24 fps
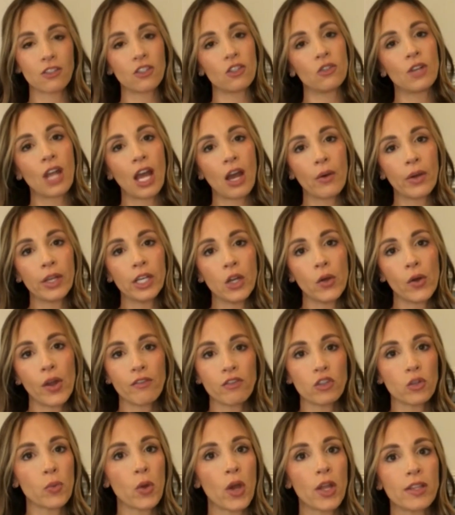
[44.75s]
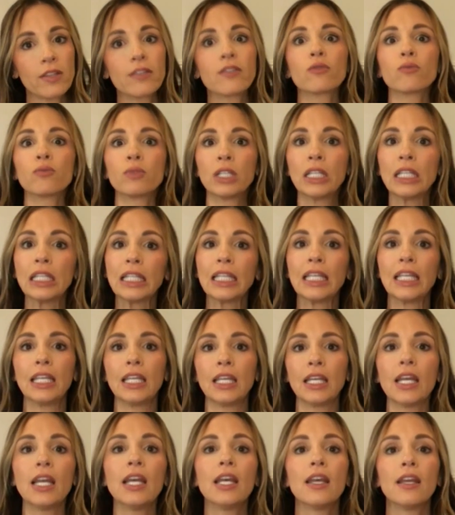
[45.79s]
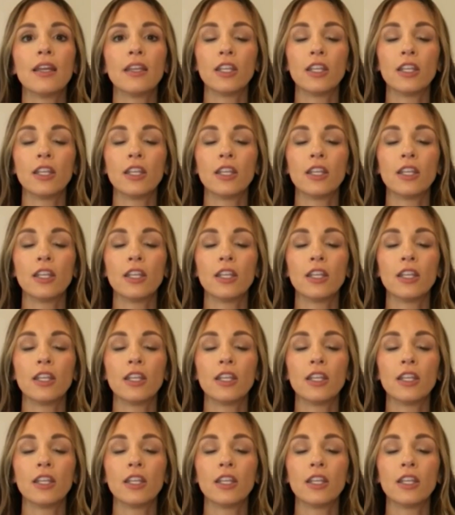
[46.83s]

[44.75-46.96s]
So now I know everyone's really,